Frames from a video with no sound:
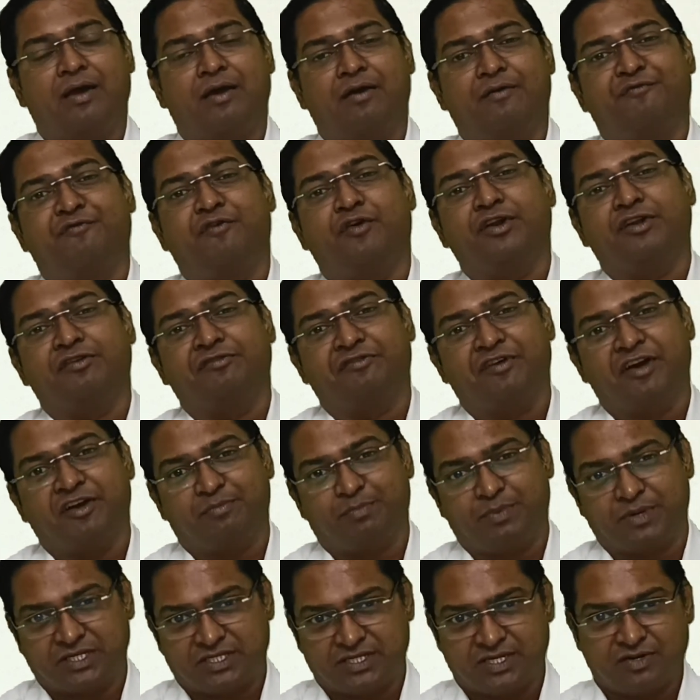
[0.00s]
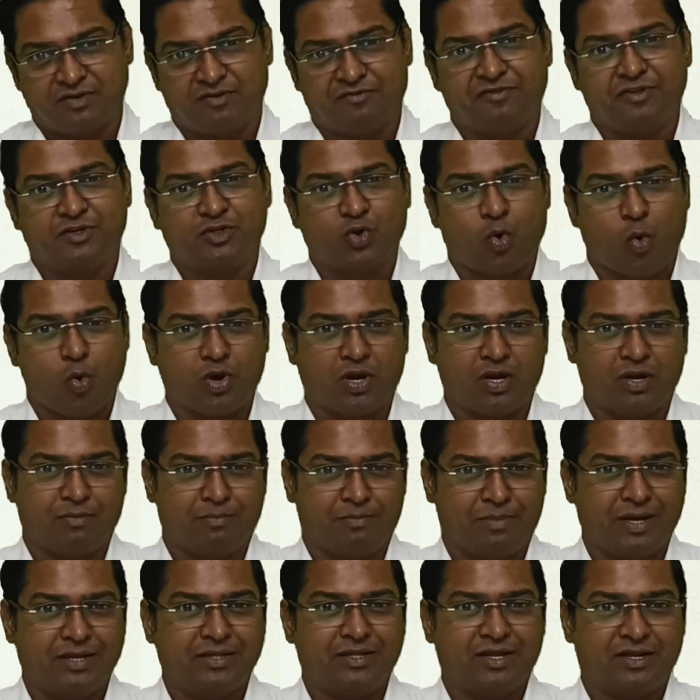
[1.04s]
45% of the total
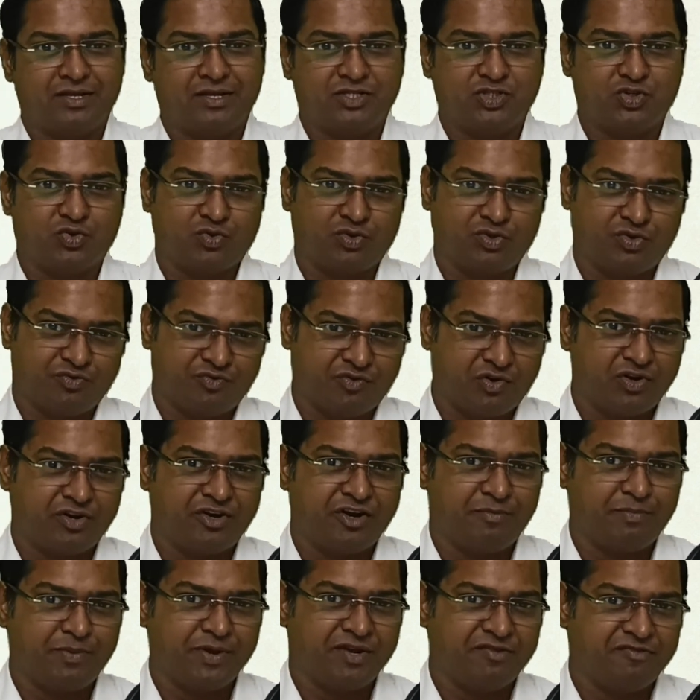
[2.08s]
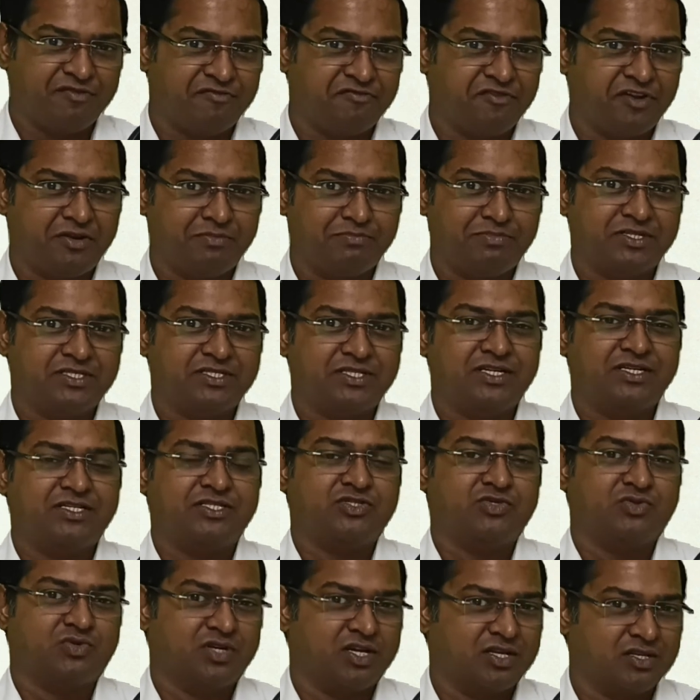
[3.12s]
by then. So you already paid 15%,
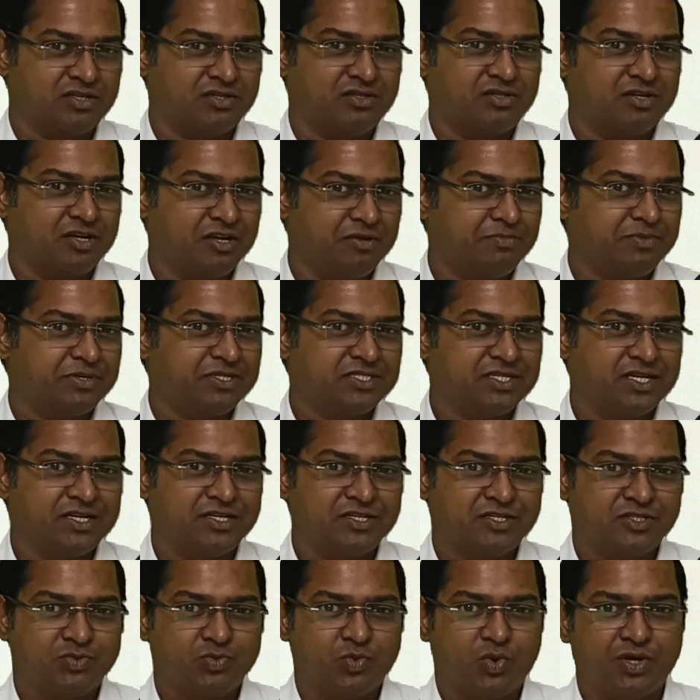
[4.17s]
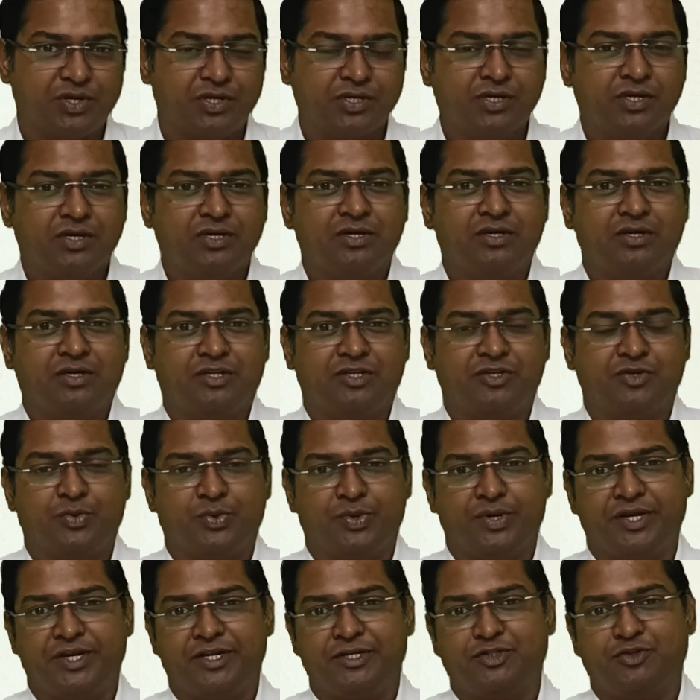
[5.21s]
so another 30% is what you
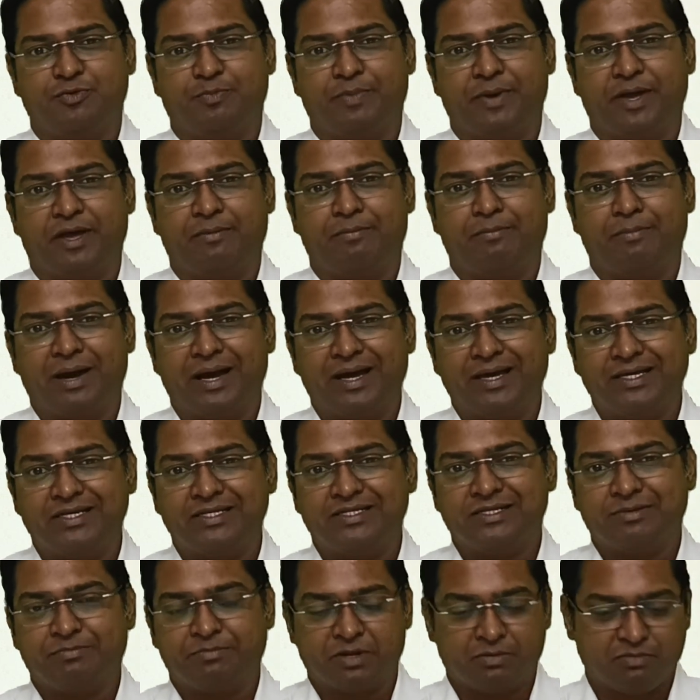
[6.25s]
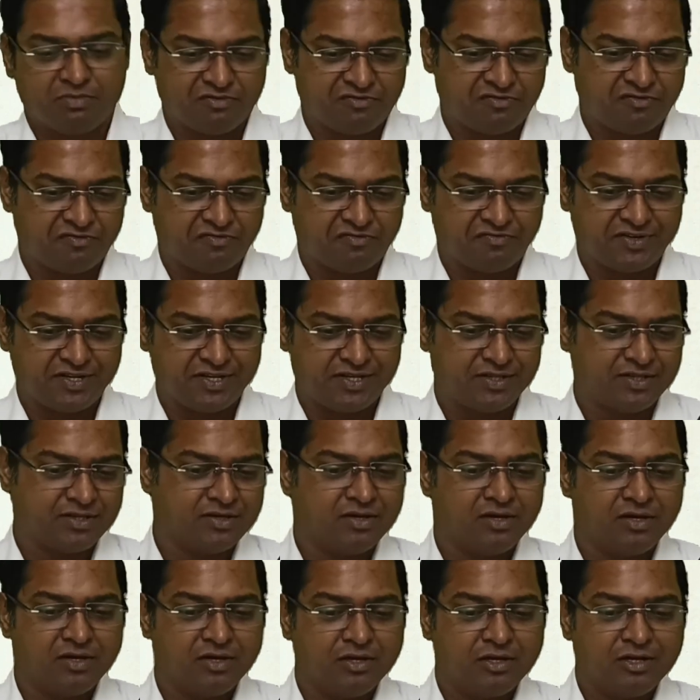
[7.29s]
would need to pay by September 15th.
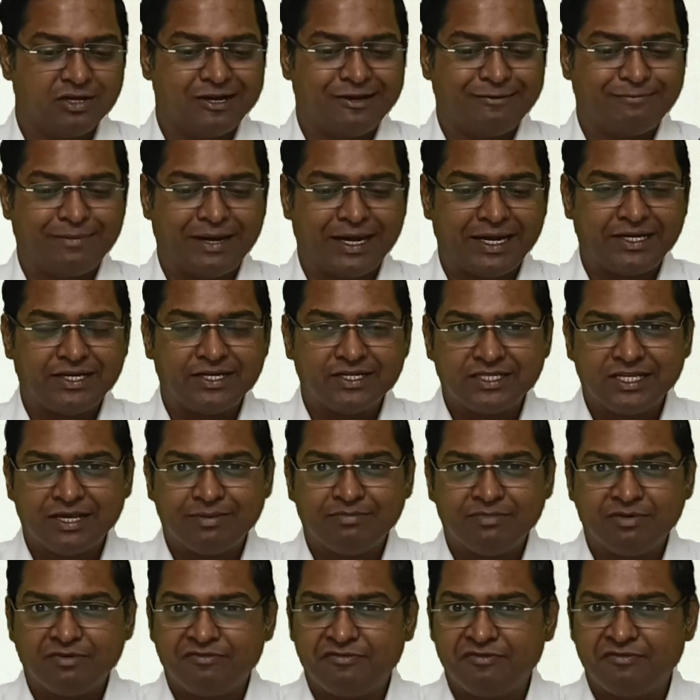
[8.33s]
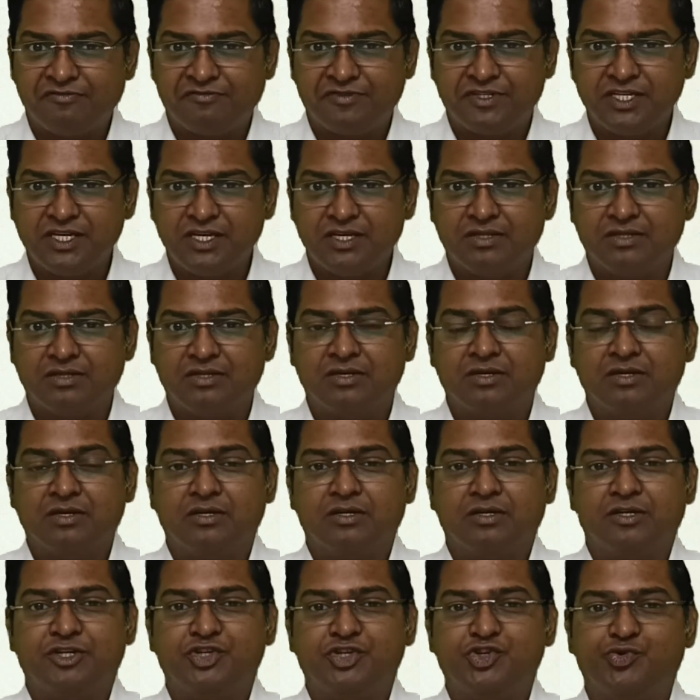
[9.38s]
By December 15th,
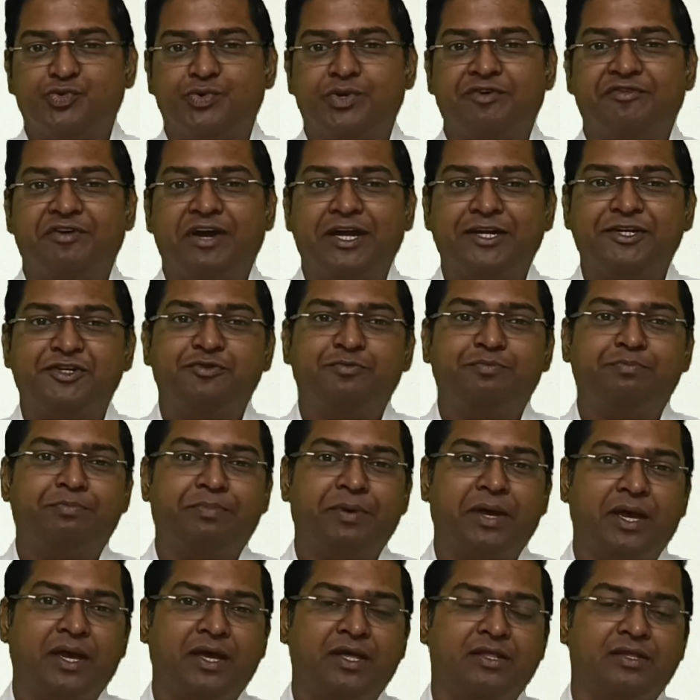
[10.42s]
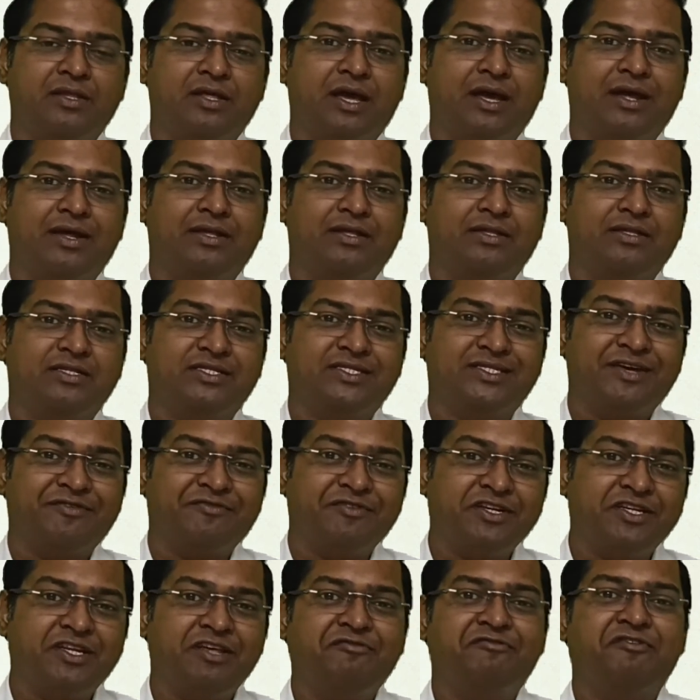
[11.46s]
you would have had to pay
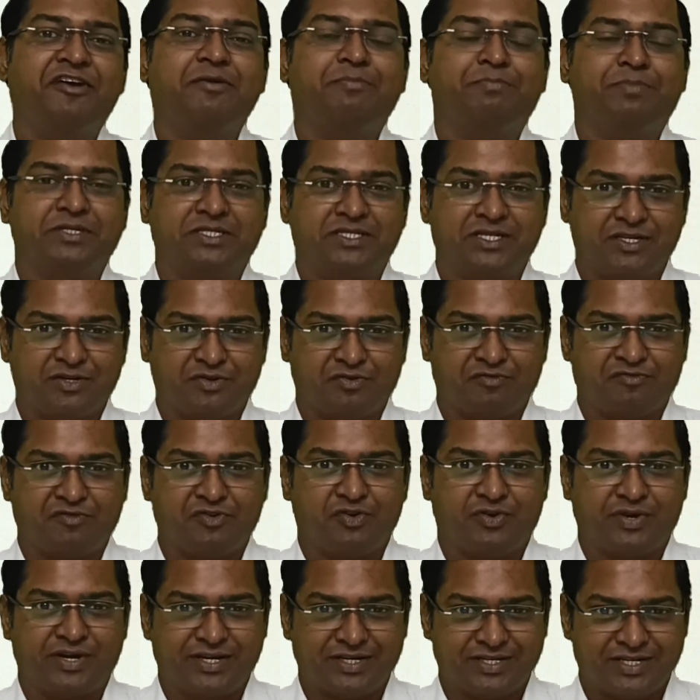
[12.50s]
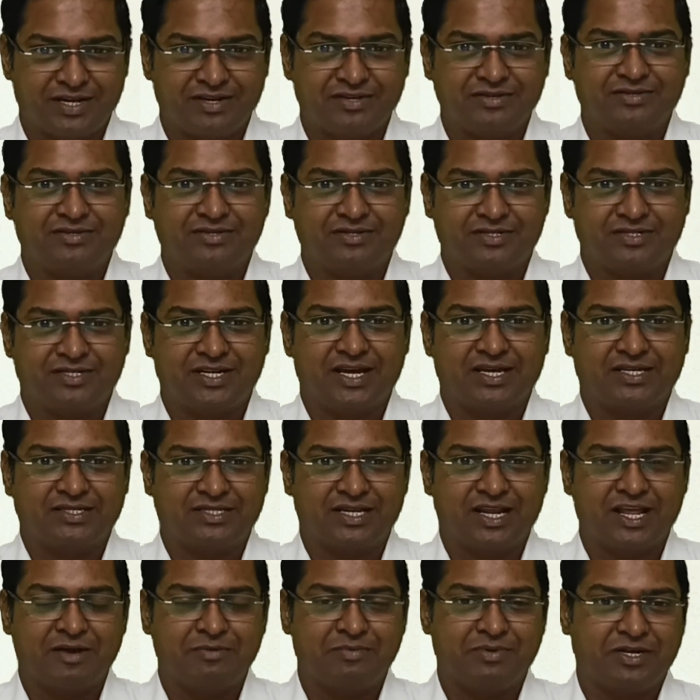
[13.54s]
75% of your entire tax
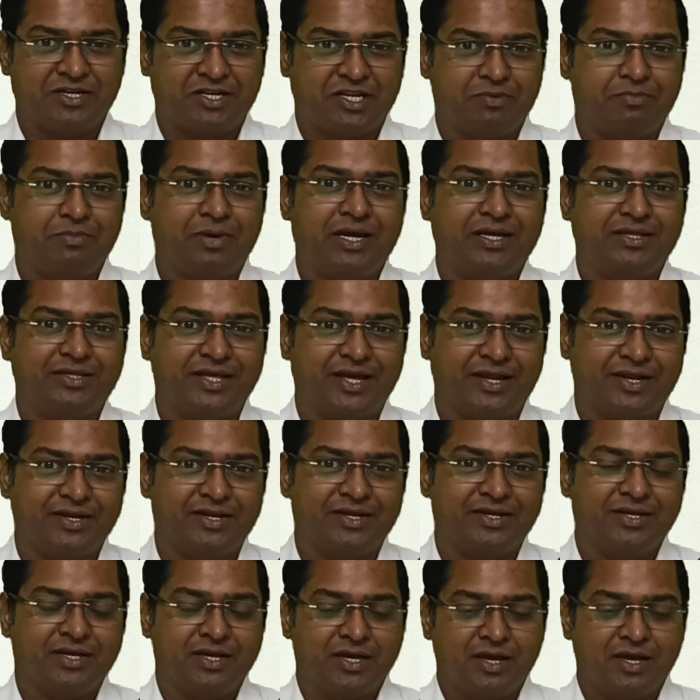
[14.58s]
liability by then.